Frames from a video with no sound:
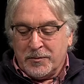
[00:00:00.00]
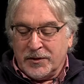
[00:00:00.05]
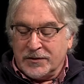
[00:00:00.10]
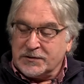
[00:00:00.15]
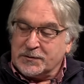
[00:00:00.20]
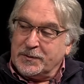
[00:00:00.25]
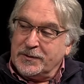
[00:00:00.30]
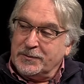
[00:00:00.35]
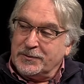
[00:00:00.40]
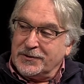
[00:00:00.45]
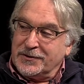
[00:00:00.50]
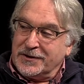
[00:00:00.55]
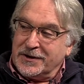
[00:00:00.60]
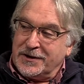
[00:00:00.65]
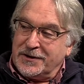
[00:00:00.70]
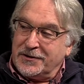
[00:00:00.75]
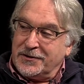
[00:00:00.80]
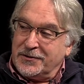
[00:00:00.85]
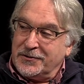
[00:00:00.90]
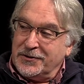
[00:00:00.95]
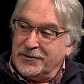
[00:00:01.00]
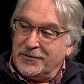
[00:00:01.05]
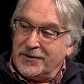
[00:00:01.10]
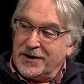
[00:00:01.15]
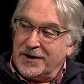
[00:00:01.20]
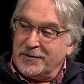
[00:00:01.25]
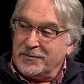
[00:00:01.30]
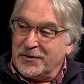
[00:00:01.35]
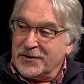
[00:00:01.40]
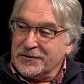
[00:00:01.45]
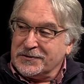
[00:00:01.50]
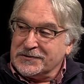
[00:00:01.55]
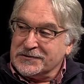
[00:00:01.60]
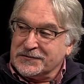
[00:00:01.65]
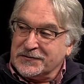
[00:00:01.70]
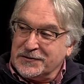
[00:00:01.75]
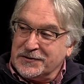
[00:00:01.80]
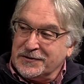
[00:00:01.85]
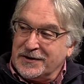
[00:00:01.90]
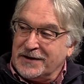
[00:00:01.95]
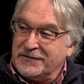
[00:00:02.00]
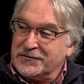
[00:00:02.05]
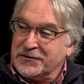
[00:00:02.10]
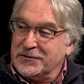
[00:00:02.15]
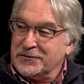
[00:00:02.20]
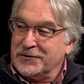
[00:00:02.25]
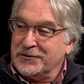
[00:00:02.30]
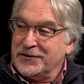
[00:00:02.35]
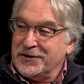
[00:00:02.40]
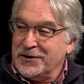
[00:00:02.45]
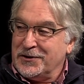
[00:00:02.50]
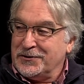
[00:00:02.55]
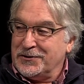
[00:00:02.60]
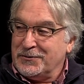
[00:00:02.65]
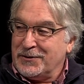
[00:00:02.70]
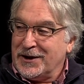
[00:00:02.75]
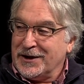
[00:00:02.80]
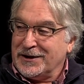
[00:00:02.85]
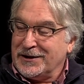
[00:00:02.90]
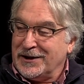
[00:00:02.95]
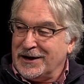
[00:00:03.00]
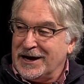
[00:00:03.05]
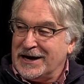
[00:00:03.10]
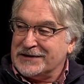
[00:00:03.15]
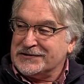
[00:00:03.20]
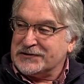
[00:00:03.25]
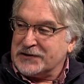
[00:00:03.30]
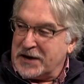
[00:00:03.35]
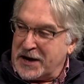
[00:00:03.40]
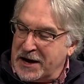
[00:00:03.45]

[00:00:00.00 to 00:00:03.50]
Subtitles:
most people who get an OUI in Martha's Vineyard have to go to the OUI class,